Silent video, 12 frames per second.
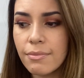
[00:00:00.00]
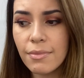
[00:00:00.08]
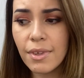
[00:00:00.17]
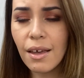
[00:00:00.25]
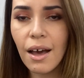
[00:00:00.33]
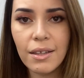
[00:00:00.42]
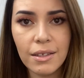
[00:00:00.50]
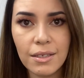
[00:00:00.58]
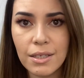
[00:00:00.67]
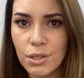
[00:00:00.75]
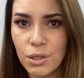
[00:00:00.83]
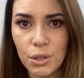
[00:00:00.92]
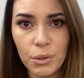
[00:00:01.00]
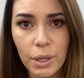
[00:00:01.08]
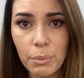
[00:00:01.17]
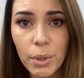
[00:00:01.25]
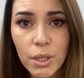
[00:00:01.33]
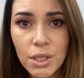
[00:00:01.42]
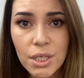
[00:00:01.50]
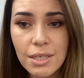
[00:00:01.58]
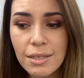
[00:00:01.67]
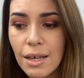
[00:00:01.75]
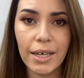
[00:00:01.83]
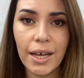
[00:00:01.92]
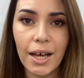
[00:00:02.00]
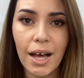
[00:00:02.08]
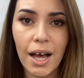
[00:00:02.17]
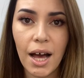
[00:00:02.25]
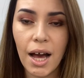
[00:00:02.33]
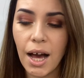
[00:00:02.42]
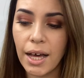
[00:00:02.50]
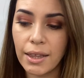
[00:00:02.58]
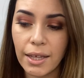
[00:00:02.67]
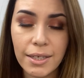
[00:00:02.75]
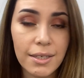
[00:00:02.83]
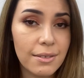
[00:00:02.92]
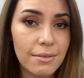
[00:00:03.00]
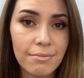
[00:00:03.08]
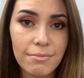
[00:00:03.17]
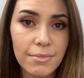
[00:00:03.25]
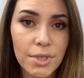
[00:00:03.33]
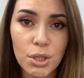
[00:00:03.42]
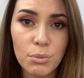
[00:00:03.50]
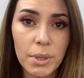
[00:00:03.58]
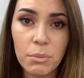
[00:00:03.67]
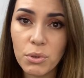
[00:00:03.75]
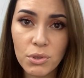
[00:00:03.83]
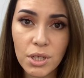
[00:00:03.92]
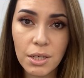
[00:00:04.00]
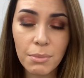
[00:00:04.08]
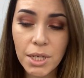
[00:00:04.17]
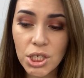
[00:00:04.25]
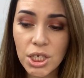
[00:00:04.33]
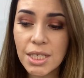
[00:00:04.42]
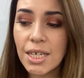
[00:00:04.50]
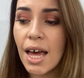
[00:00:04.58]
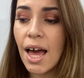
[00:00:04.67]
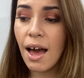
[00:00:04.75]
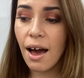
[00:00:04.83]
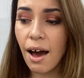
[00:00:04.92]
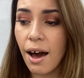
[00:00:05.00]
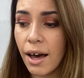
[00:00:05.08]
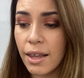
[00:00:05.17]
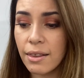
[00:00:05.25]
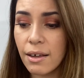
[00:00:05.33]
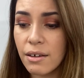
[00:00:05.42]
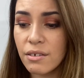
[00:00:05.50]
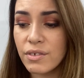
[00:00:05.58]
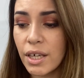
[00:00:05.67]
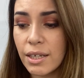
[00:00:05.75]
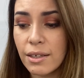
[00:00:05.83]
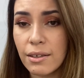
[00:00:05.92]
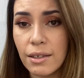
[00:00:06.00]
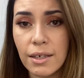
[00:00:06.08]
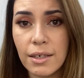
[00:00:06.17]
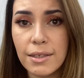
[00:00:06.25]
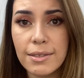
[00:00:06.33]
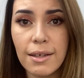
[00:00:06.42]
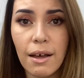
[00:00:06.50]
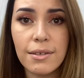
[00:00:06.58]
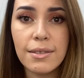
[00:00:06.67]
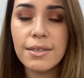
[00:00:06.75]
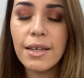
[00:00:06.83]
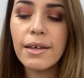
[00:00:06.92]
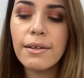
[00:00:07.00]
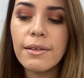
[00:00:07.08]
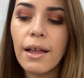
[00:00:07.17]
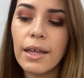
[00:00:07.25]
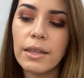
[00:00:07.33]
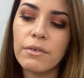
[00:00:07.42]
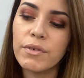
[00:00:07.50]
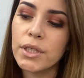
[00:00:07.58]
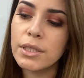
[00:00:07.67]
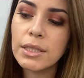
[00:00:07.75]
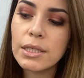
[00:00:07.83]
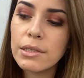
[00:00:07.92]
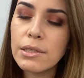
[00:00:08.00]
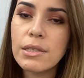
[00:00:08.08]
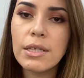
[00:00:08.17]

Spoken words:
I think these are a great purchase. I like to be bougie on a budget. I love getting things on sale. I love good deals.